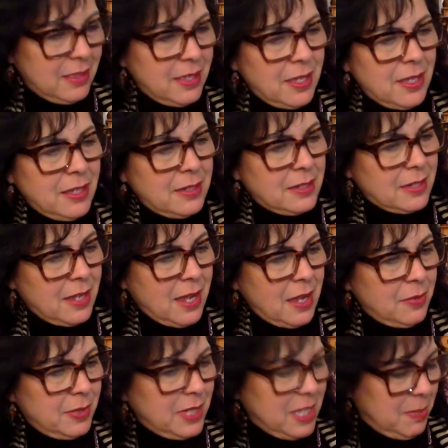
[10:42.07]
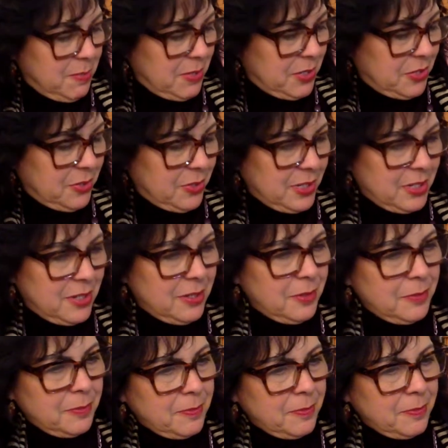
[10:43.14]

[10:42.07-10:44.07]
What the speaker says: that I would keep it short too.